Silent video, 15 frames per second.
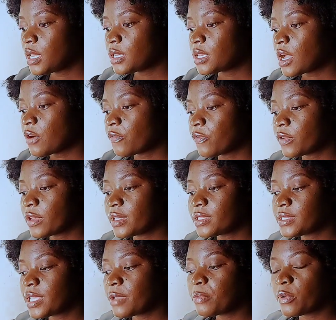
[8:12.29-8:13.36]
Now for the
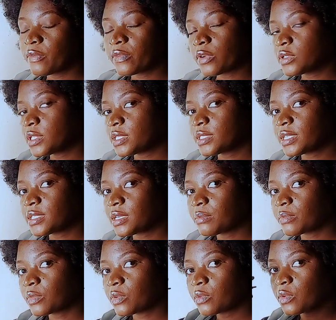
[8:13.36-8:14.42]
type of content that
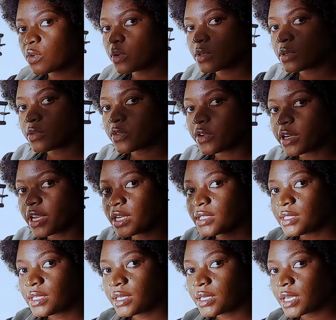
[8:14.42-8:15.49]
I'm
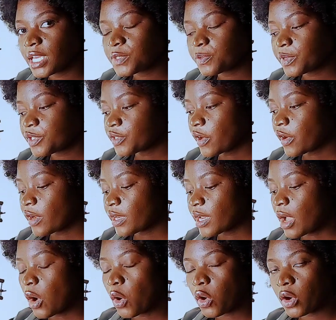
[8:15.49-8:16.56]
creating, especially
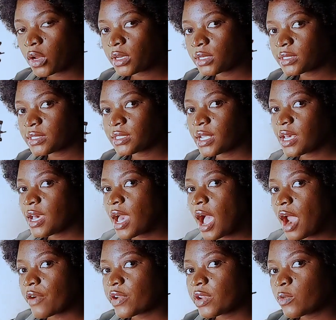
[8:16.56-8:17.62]
the hauls,
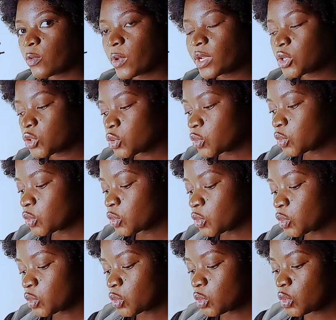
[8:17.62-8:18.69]
I really want
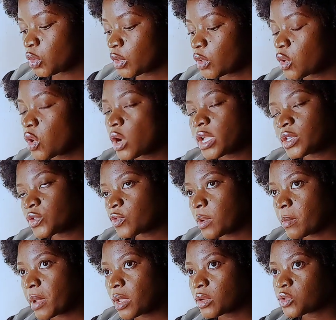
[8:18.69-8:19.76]
to go
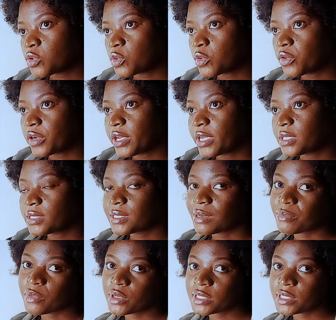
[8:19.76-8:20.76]
extra mile to create some